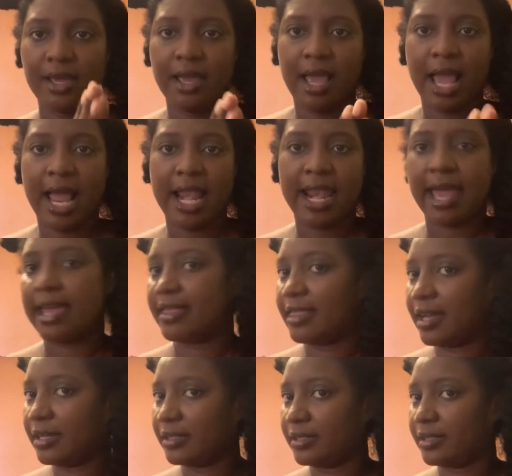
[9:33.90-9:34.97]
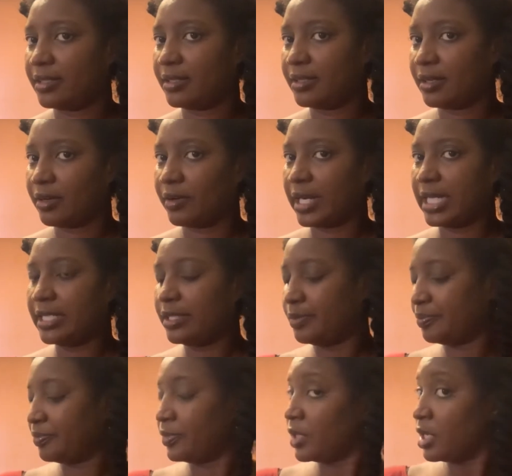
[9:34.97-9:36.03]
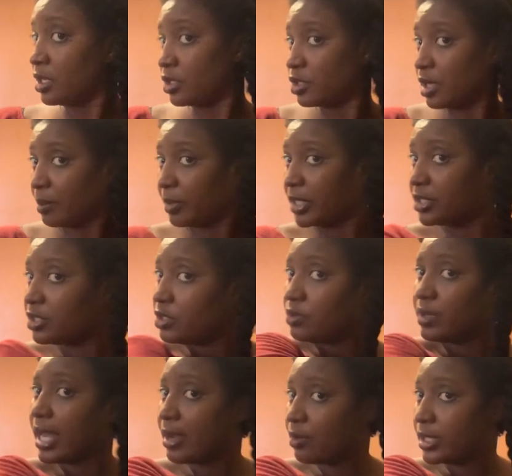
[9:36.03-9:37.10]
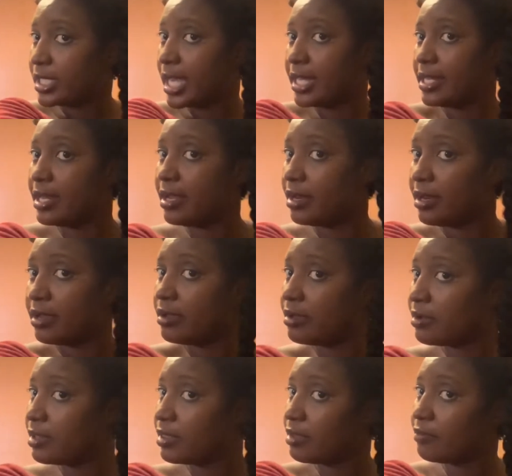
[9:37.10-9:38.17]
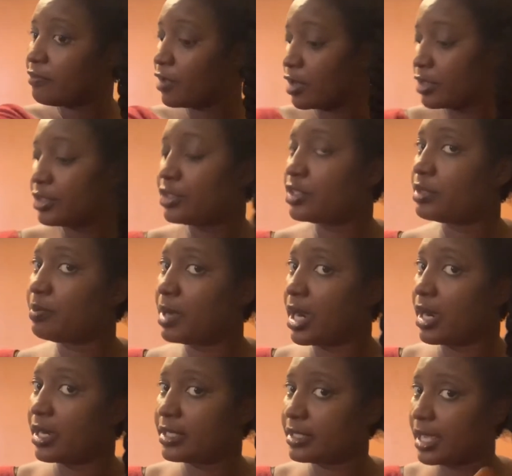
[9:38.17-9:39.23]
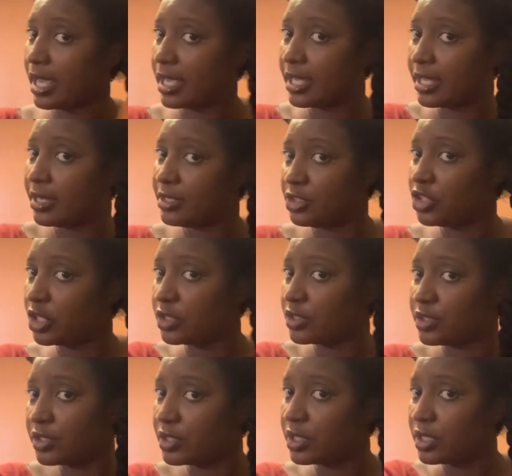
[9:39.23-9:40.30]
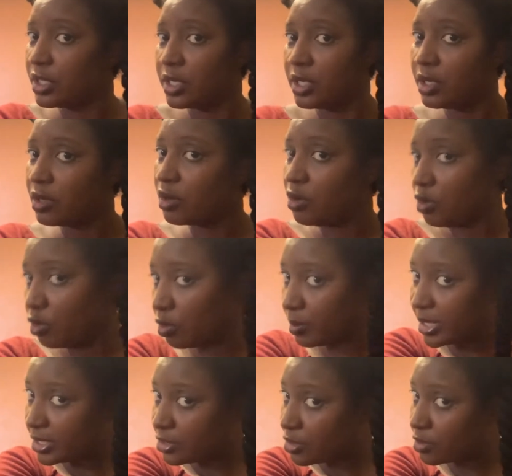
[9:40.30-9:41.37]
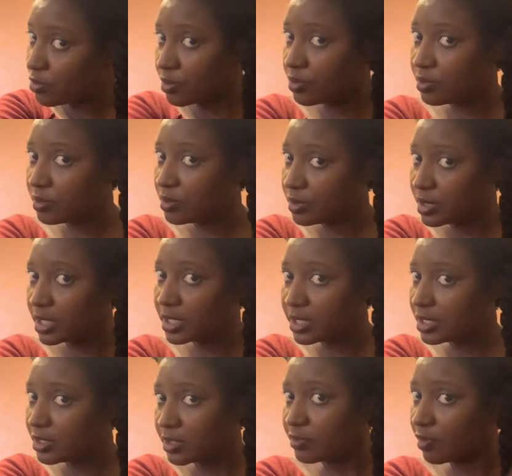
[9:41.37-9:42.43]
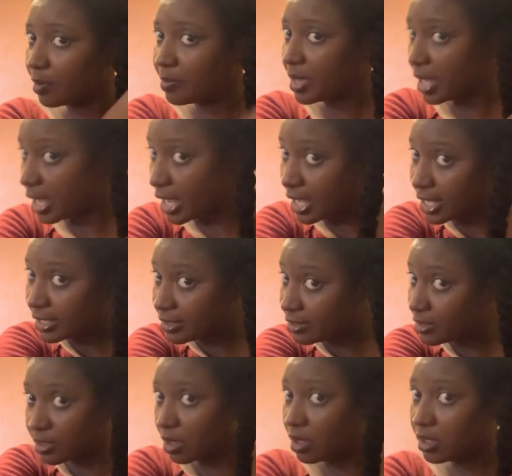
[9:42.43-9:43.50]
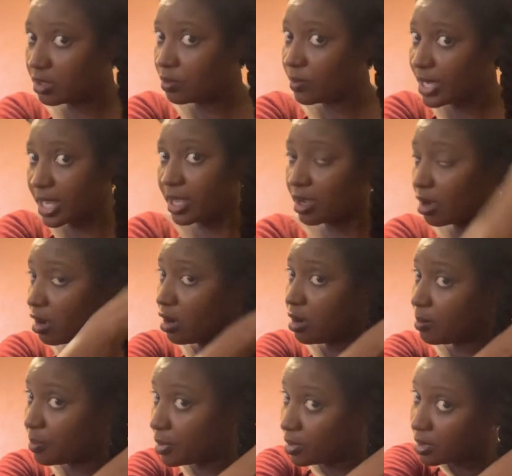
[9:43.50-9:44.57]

I like that. All right, so I'm going to do like what I did in the first part and just comb it through. This is from the ends all the way up.